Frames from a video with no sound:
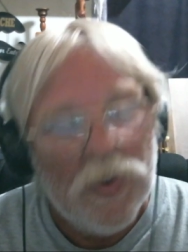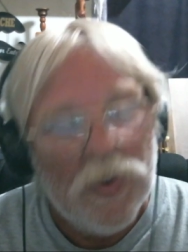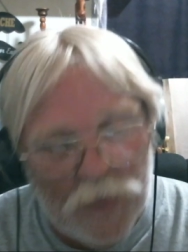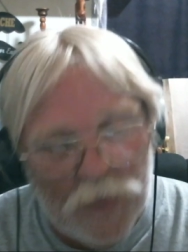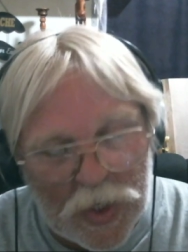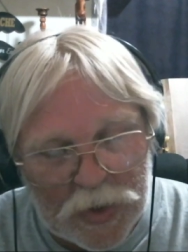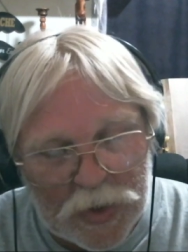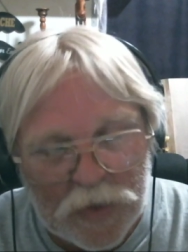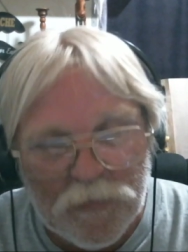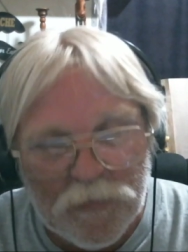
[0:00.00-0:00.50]

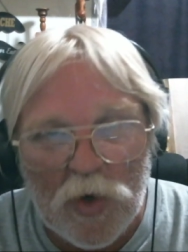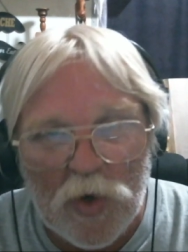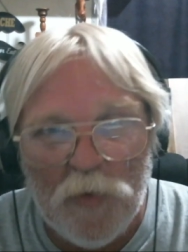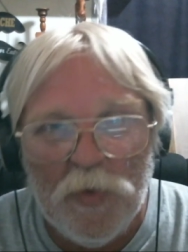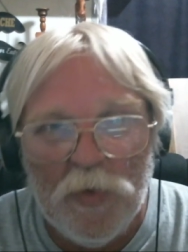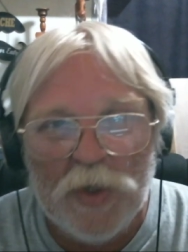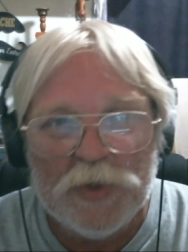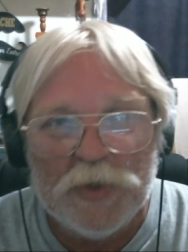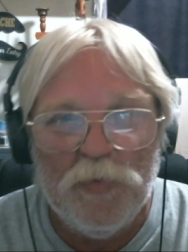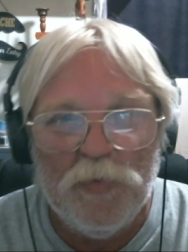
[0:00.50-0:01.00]
Thank you very
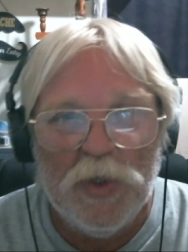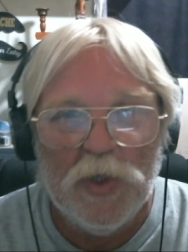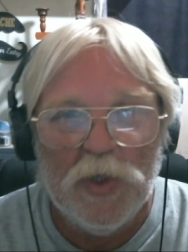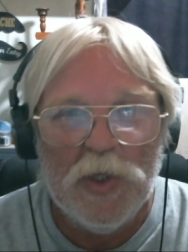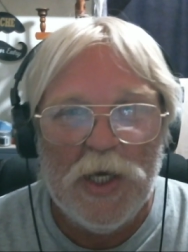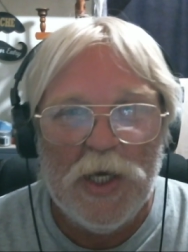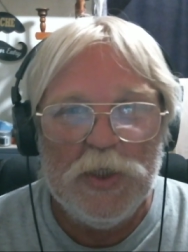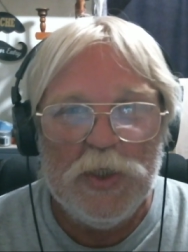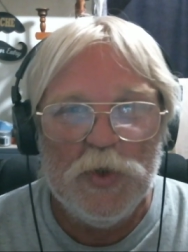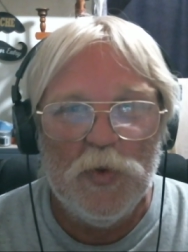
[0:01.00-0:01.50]
much, Bill.
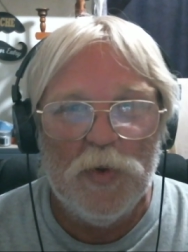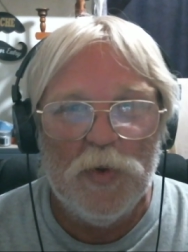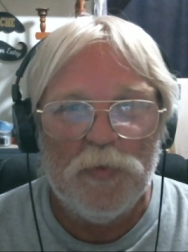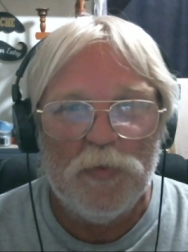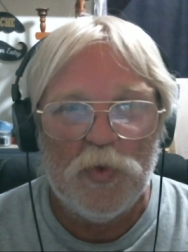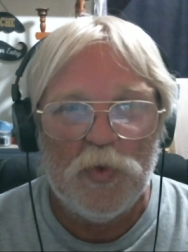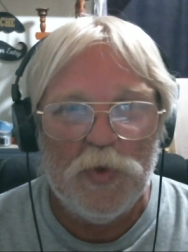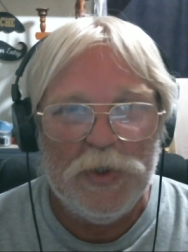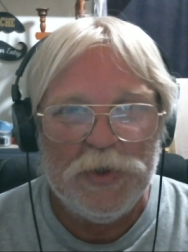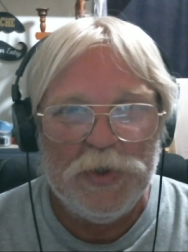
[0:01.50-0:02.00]
I do
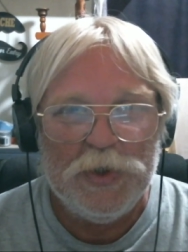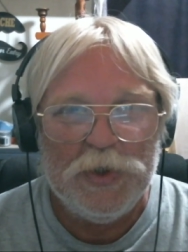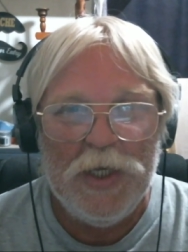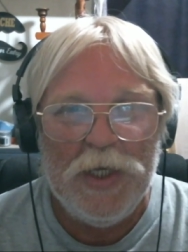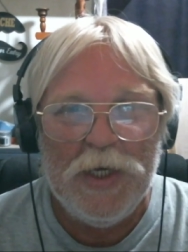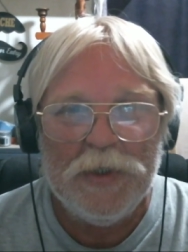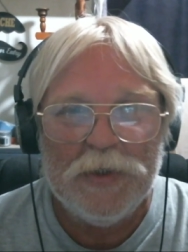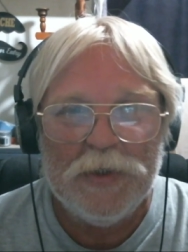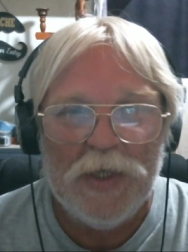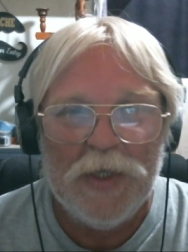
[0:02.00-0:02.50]

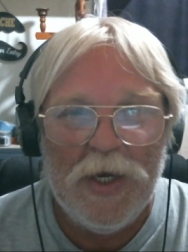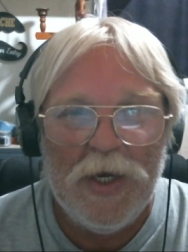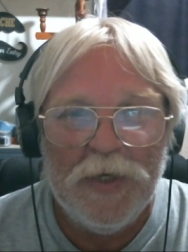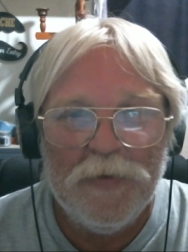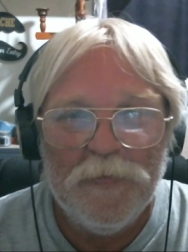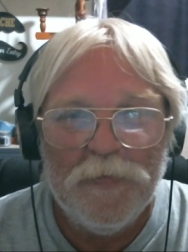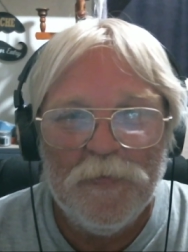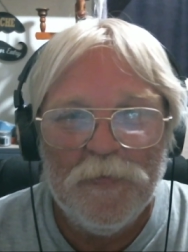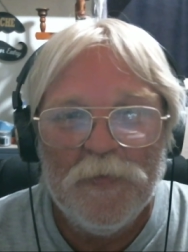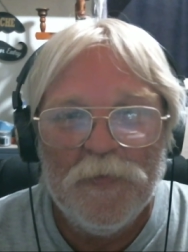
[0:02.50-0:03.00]
appreciate that.
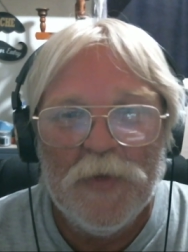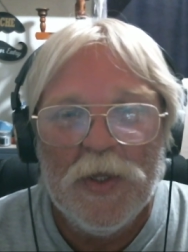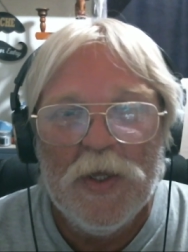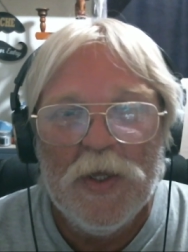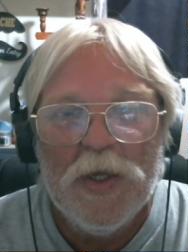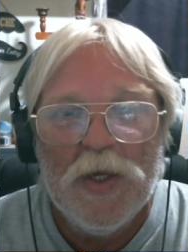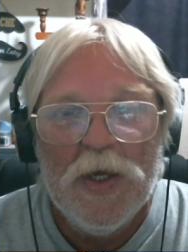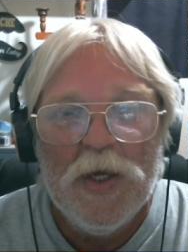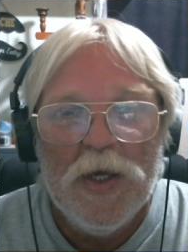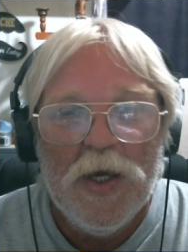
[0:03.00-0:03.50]

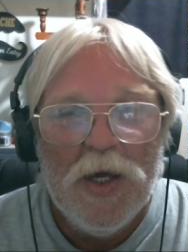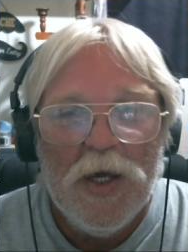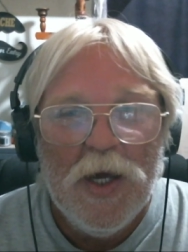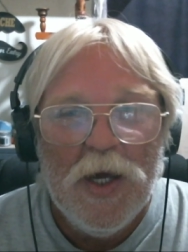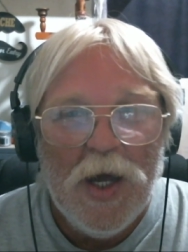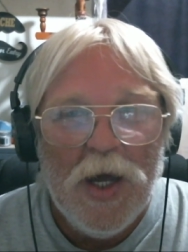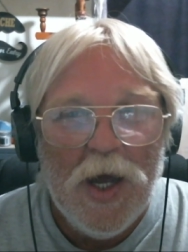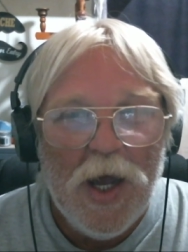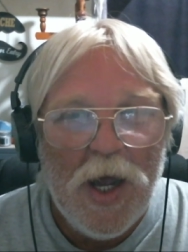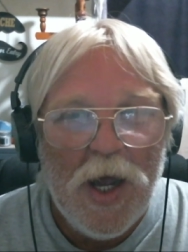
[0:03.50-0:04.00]

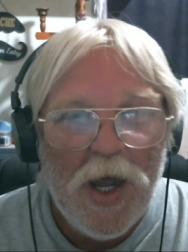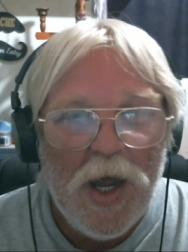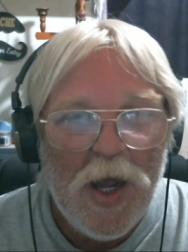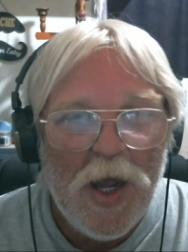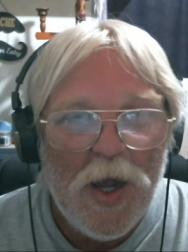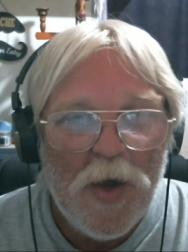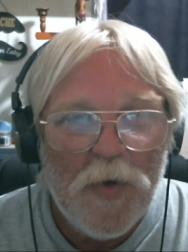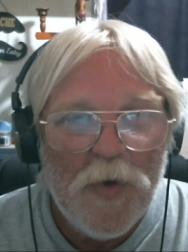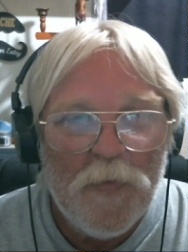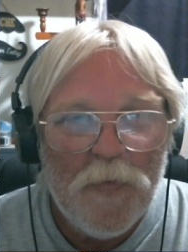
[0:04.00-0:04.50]

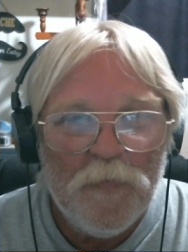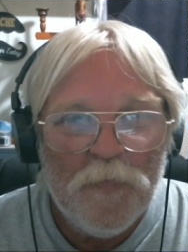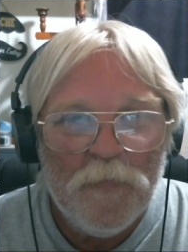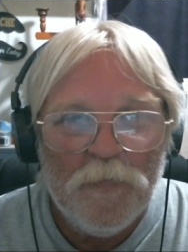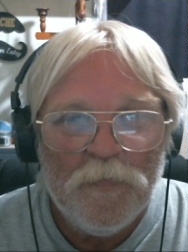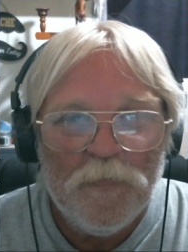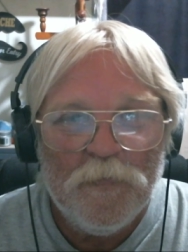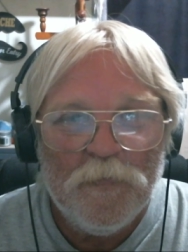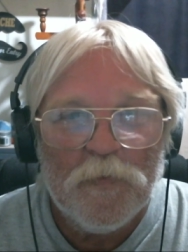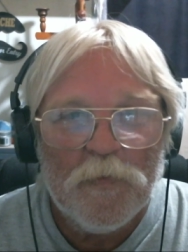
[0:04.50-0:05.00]

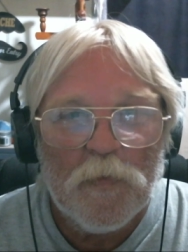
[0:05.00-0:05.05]
Um,